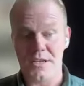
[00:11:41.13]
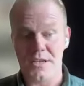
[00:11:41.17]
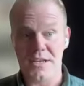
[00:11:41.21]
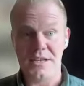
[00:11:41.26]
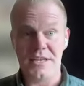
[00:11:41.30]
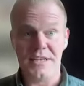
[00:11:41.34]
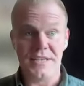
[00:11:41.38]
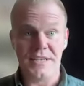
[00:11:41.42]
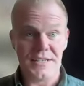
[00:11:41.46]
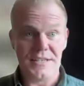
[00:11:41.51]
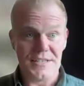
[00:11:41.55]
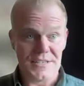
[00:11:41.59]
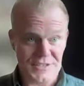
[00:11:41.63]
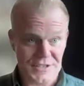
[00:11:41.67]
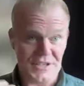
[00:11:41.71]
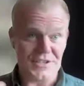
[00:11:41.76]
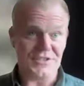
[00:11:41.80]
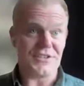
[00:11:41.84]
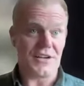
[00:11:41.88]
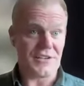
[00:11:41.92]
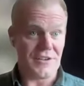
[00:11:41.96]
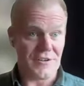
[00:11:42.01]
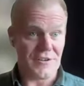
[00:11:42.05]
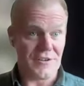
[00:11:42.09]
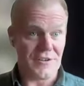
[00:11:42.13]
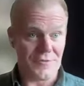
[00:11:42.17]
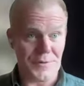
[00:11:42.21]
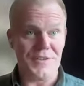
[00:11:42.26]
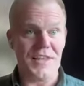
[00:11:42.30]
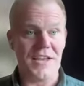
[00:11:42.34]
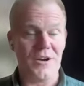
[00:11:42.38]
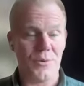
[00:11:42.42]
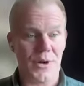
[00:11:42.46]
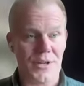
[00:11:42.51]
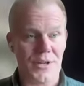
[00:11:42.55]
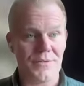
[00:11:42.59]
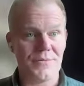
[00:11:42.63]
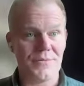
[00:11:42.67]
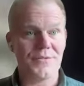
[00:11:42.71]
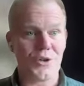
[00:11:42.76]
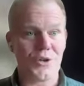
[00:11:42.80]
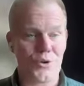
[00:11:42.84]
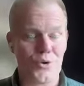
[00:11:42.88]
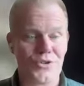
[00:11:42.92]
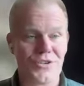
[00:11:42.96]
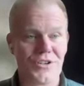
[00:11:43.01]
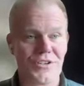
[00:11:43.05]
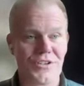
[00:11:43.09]
So yes, I have been there
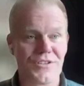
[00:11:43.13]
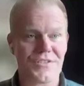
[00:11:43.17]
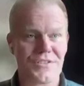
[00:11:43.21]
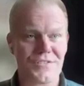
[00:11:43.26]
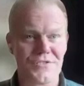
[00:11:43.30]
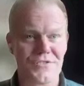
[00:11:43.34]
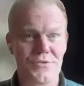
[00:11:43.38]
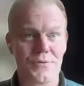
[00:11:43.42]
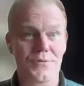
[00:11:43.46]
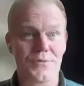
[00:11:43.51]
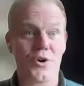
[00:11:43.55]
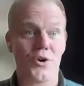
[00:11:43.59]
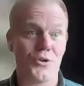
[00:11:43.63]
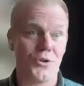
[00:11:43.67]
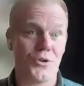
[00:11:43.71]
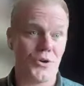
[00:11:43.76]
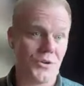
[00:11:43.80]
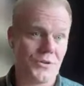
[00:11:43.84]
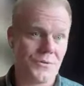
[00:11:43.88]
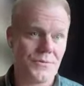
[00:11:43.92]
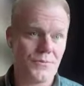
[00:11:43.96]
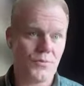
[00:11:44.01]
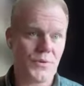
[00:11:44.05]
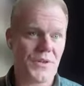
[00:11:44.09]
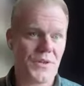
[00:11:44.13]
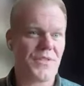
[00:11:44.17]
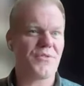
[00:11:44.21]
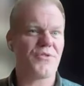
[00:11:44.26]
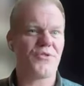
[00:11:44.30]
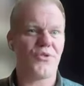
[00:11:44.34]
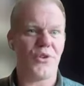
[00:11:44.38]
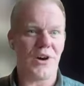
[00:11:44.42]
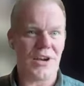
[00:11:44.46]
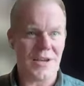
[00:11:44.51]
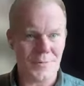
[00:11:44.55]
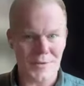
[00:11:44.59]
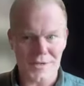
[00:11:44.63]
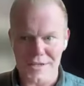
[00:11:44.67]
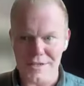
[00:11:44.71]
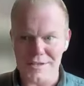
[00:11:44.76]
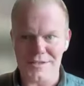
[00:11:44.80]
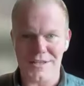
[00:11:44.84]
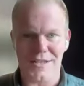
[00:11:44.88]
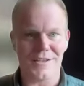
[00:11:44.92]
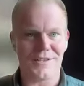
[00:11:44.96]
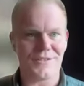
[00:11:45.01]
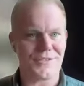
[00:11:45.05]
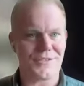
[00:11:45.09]
when negotiations have gone on with
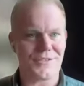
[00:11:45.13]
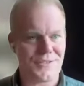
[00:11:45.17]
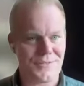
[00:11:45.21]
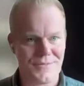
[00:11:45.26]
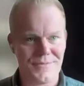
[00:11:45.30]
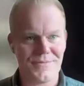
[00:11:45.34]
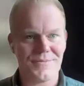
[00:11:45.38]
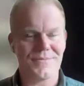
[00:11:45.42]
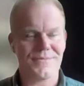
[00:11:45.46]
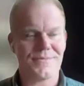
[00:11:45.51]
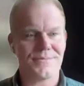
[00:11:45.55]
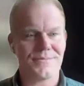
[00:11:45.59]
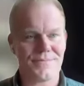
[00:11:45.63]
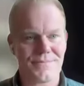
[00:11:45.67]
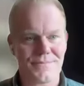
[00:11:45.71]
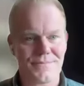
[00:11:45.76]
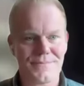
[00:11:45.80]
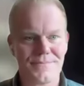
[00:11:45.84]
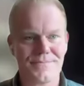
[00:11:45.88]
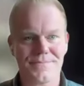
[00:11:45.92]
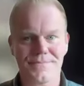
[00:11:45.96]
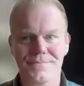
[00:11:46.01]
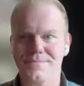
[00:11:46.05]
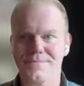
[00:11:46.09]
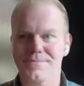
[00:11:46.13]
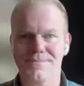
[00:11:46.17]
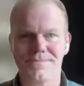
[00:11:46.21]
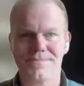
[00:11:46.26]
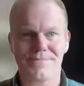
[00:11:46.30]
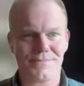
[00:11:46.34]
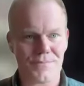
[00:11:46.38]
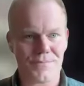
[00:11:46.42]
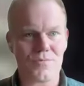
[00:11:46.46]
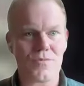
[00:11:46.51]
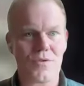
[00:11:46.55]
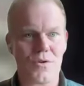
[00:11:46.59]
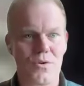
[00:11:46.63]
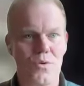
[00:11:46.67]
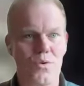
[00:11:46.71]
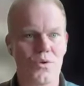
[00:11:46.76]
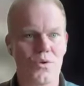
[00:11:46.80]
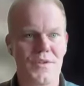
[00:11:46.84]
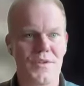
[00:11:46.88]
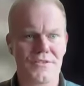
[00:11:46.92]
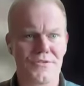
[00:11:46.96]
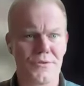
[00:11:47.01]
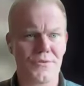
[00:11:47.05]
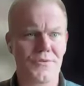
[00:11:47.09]
tribal elders and
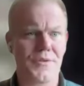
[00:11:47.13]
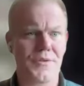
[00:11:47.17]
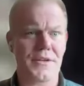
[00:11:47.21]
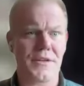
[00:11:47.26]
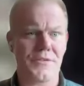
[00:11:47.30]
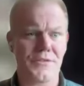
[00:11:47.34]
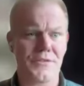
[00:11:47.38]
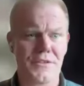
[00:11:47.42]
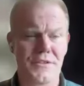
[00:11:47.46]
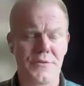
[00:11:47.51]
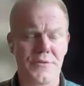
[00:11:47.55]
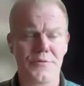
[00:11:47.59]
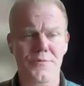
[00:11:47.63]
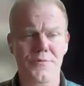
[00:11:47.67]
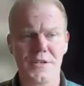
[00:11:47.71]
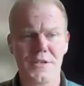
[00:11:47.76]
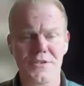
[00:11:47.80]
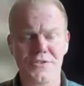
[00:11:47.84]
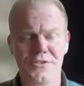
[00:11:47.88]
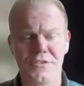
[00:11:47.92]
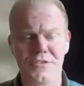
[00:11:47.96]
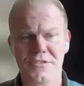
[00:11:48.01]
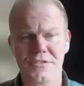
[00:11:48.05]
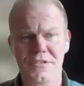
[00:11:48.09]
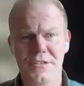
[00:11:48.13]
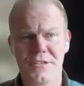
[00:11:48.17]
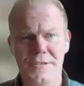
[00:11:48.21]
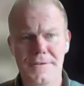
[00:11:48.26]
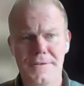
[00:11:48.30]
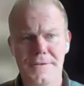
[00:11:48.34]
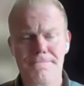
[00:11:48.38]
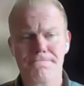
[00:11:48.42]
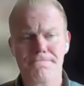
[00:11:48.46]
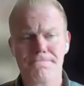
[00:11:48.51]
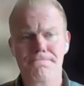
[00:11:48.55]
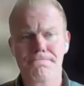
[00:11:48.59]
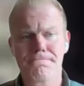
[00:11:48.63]
all that sort of thing in the different villages.